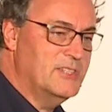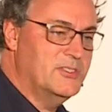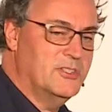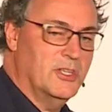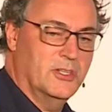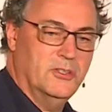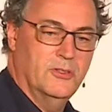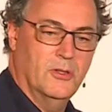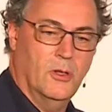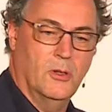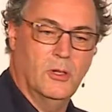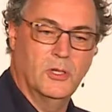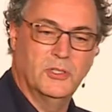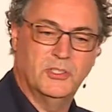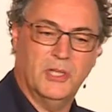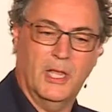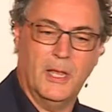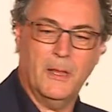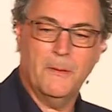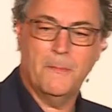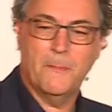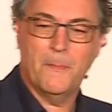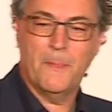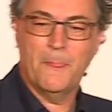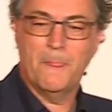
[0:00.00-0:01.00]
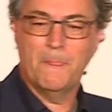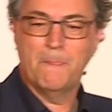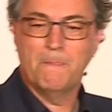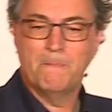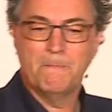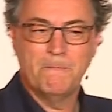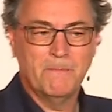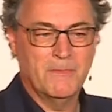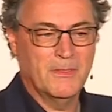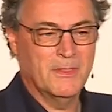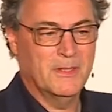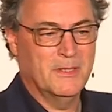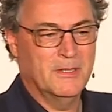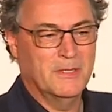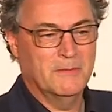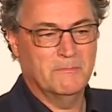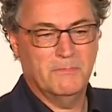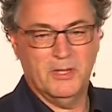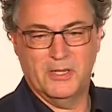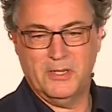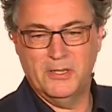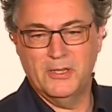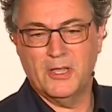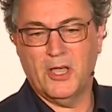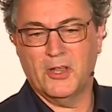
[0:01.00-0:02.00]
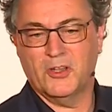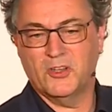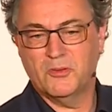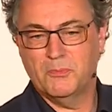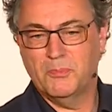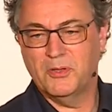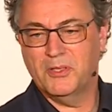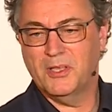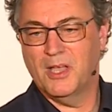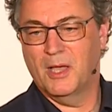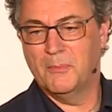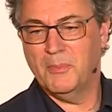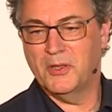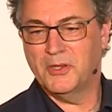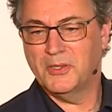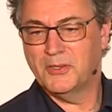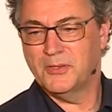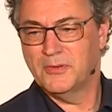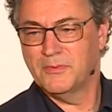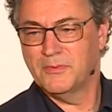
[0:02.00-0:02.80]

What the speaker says: technology, but not become it.